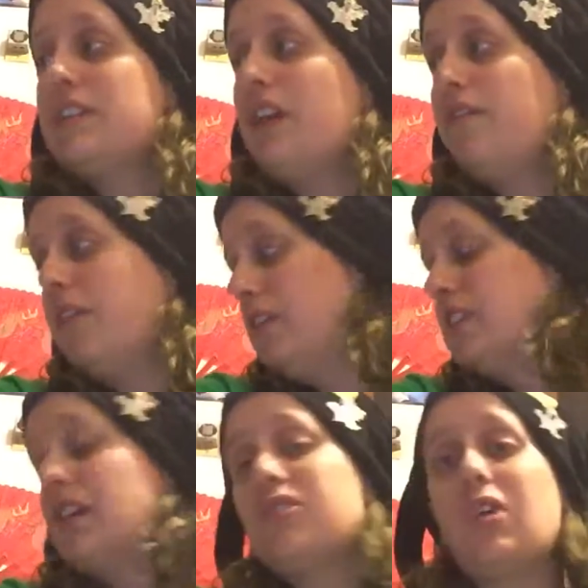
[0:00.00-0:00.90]
at
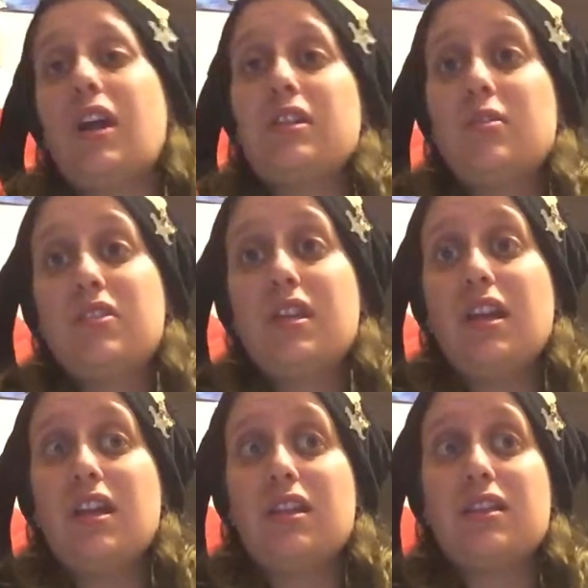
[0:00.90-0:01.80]
first I tried
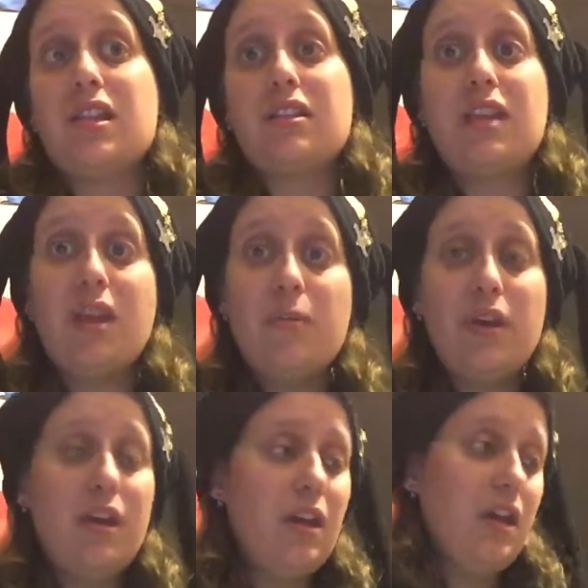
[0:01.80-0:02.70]
using duct tape
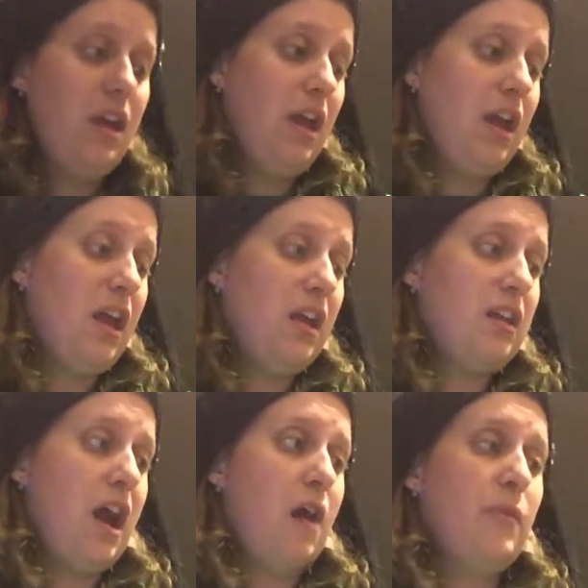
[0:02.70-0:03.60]

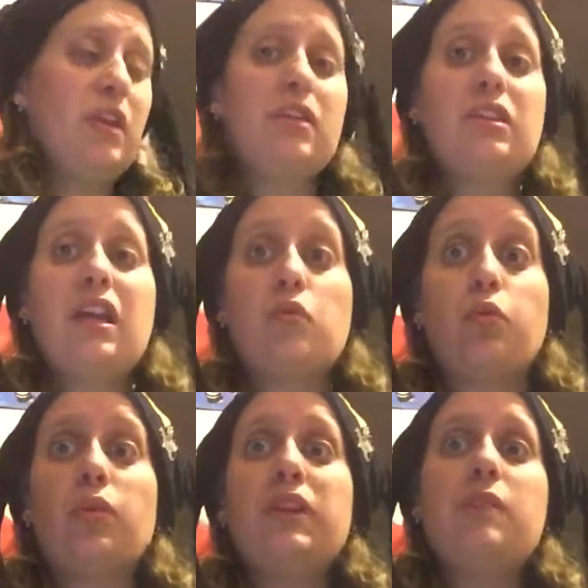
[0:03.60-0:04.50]
and it looked like
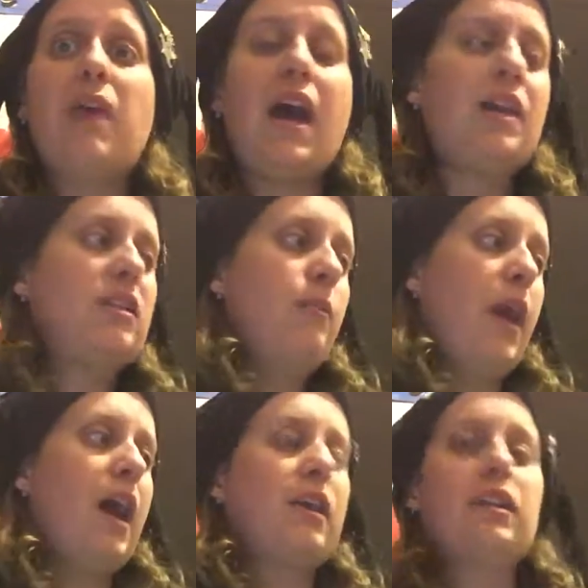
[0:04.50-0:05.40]
really bad in the
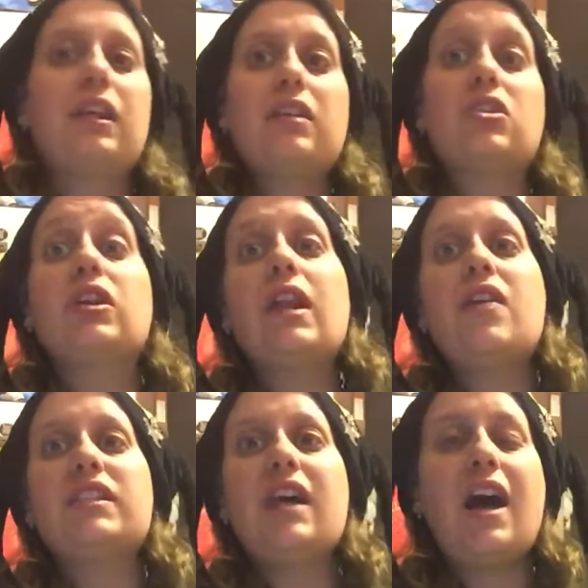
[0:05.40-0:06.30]
back, and then I took it
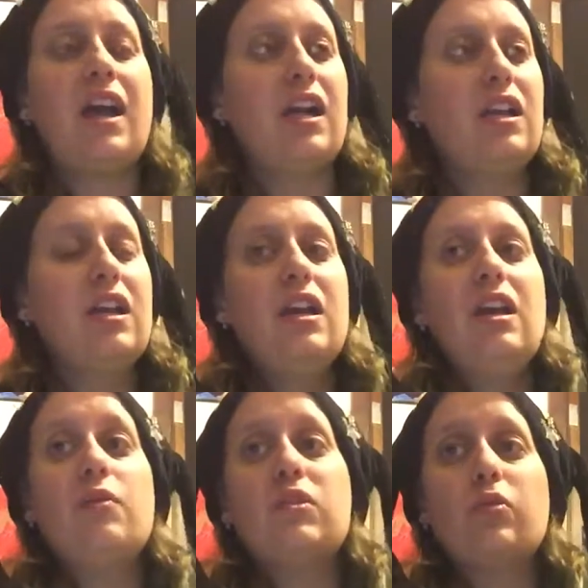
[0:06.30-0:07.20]
outside.
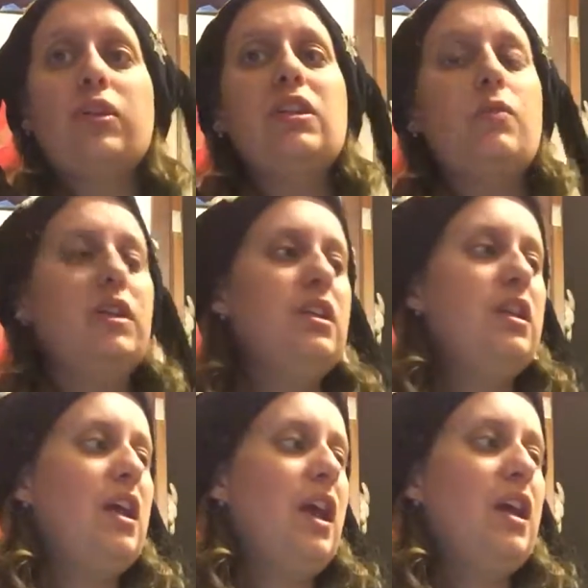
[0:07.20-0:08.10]
It was really windy
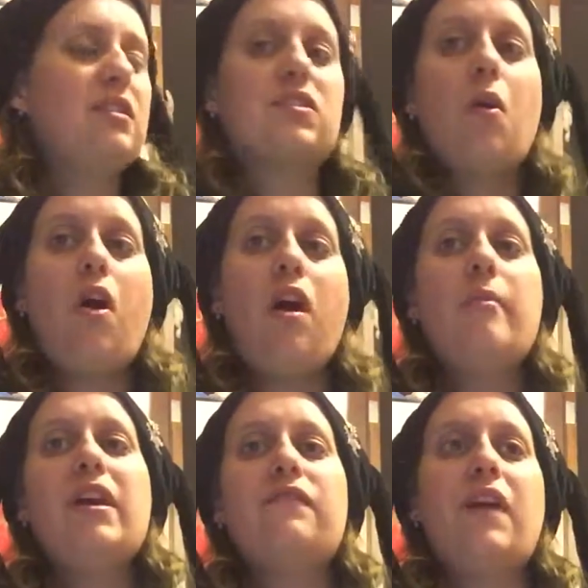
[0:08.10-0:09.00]
today, and so all
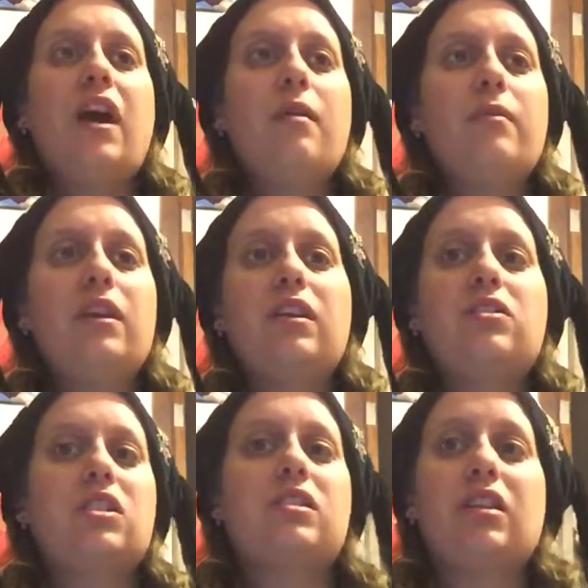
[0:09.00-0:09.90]
my fabric
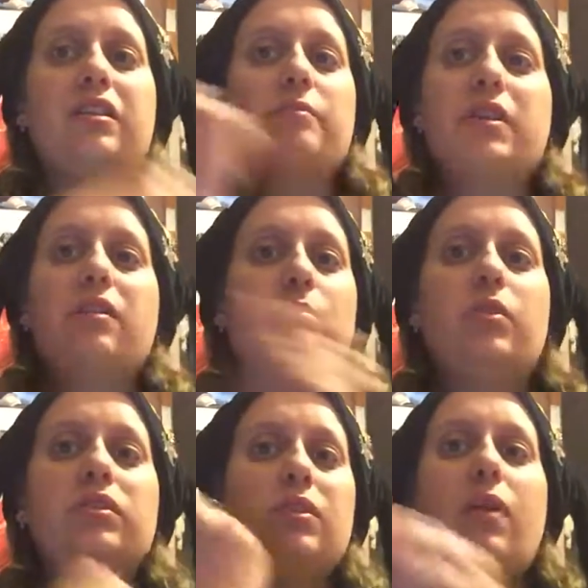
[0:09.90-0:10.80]
just started being
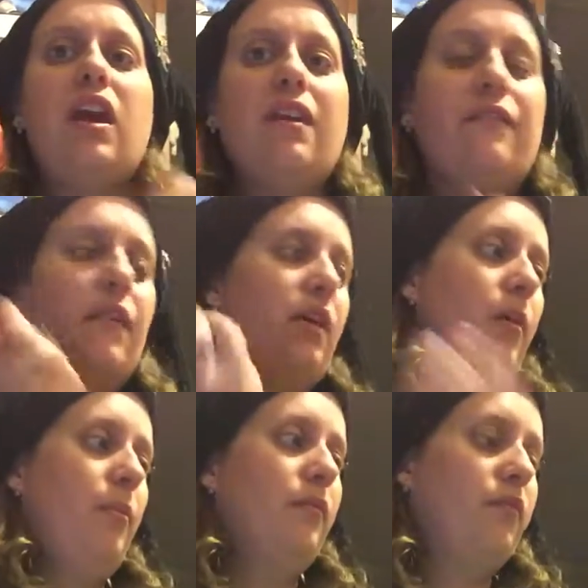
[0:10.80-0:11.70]
pulled away
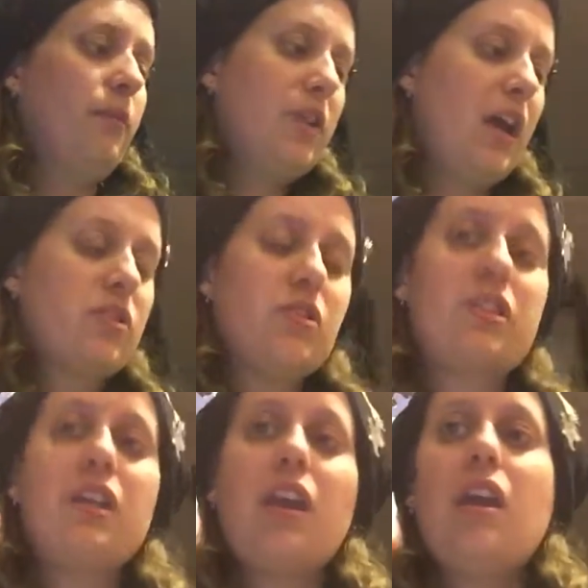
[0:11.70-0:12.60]
from the actual
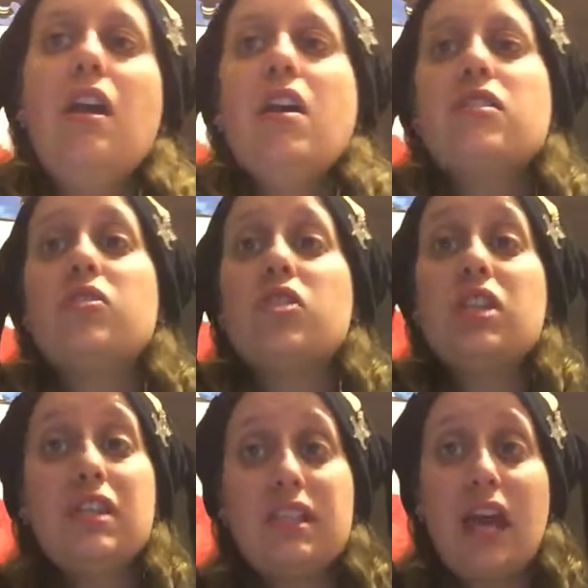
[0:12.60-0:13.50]
thing. So
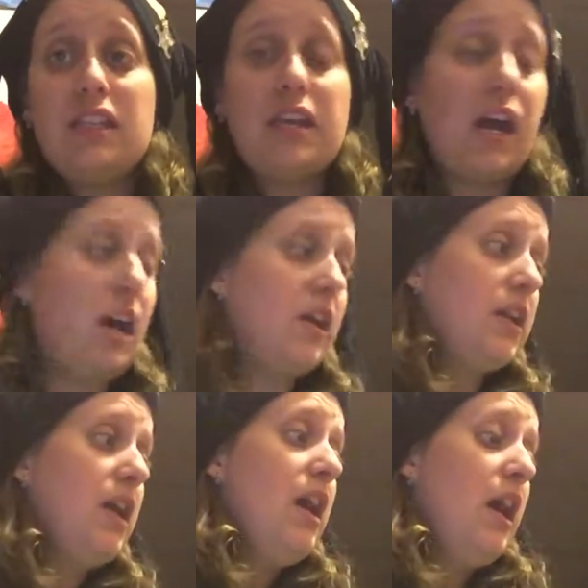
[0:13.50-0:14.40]
she sat
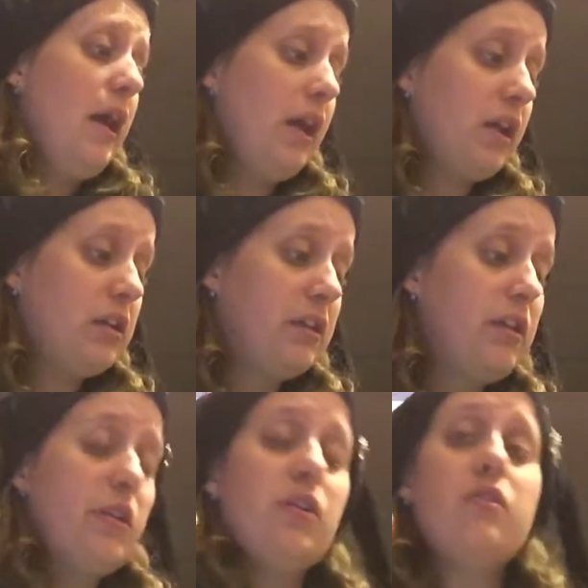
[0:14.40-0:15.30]
down and
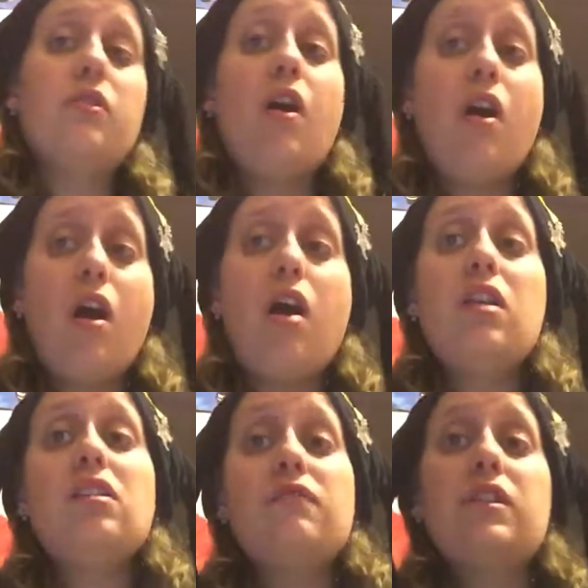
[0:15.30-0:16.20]
glued
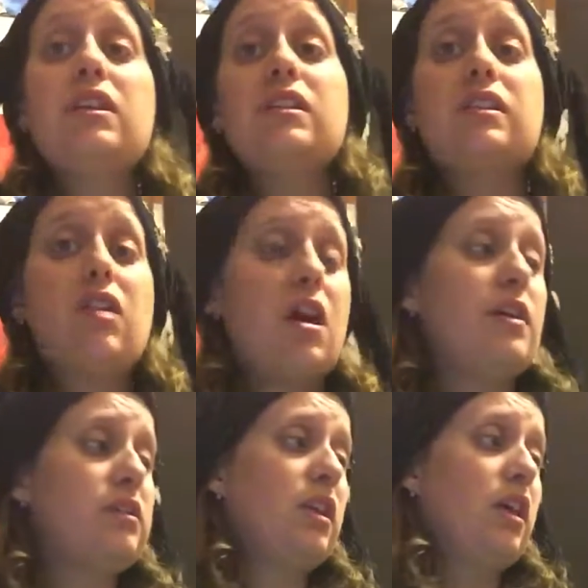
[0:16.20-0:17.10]
all of this
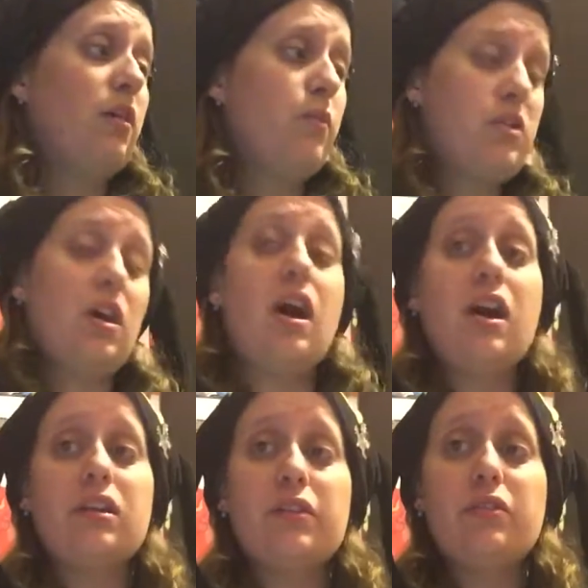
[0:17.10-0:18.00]
on there with a
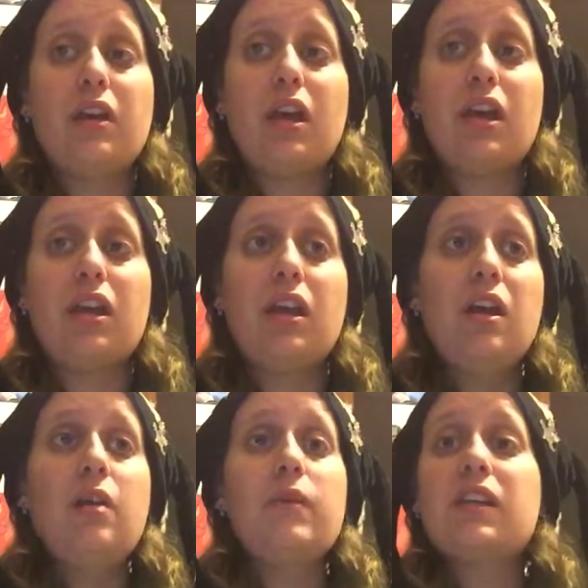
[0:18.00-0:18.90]
hot glue gun,
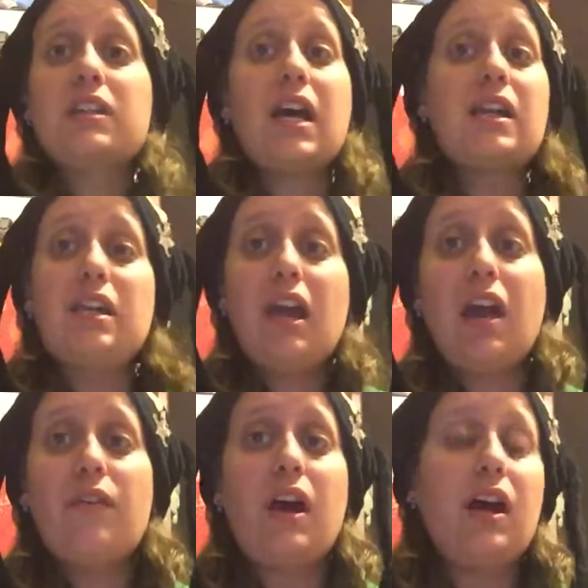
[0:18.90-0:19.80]
because I didn't
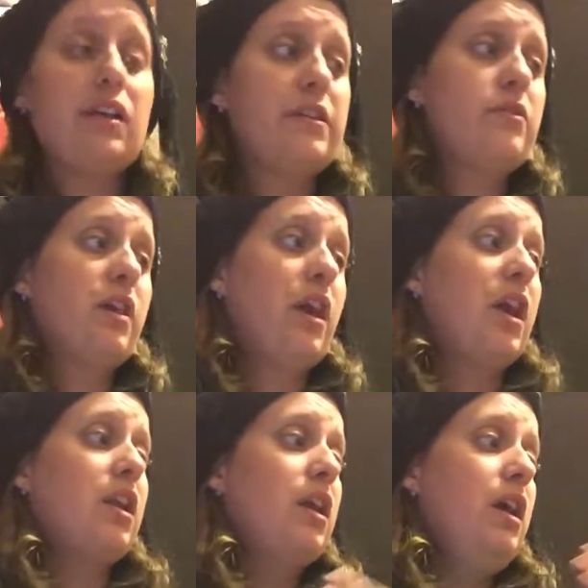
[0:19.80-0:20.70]
have a hot glue
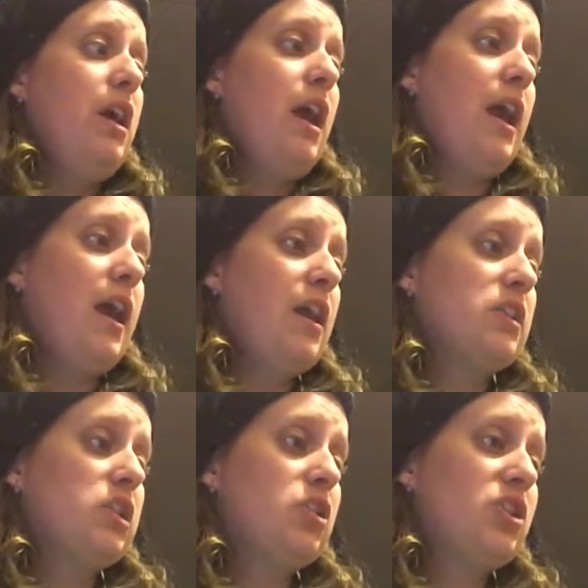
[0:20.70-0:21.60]
gun,
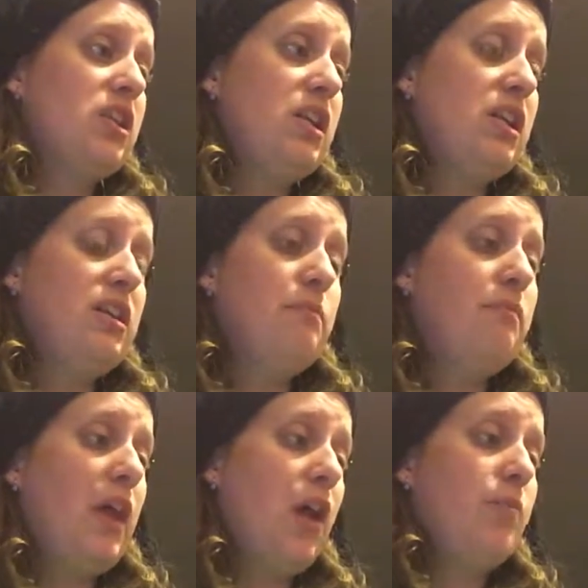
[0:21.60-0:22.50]
and she
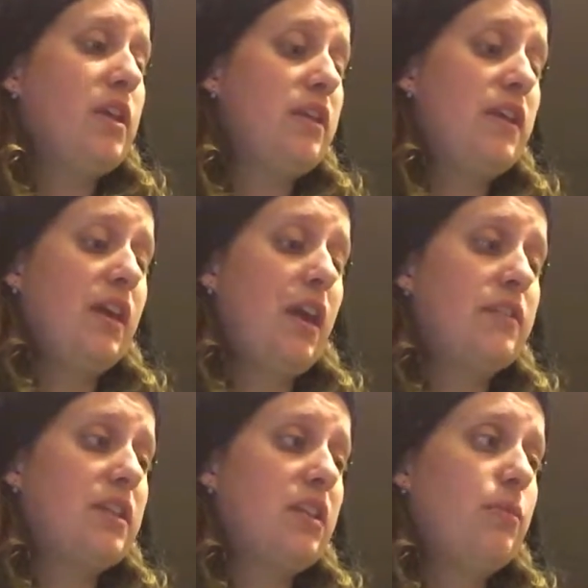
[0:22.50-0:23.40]
helped me think
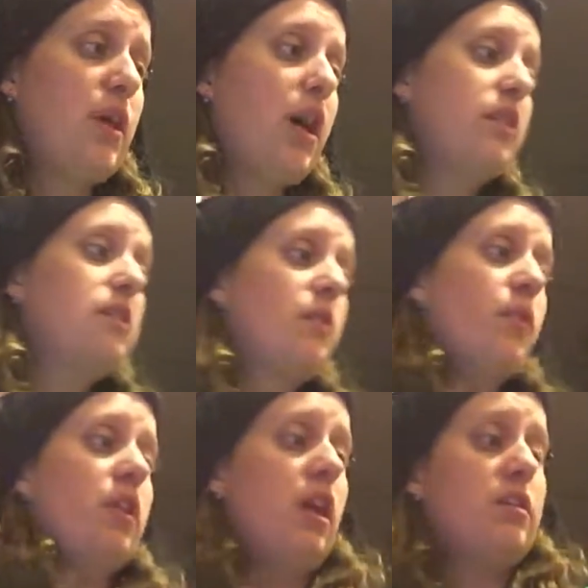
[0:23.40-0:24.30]
outside the box and
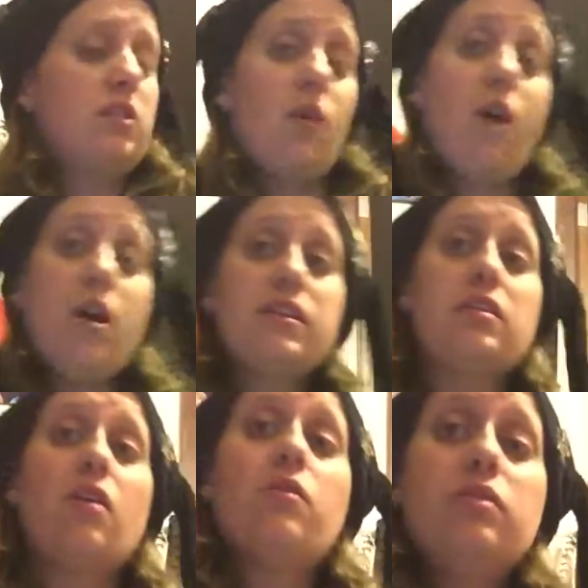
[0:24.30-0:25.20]
whatnot. So
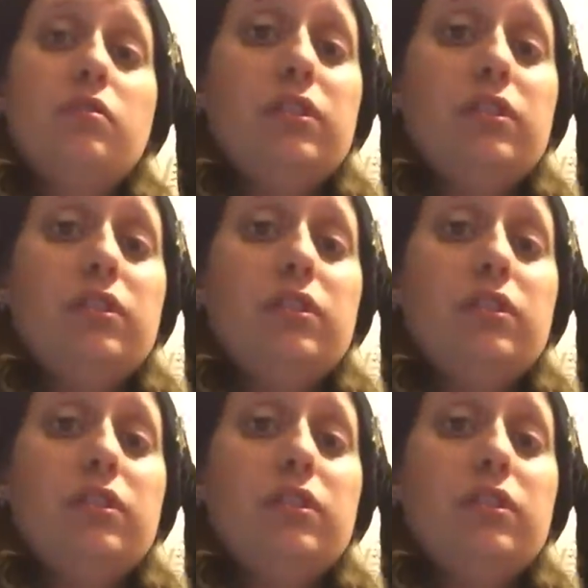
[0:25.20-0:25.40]
also, you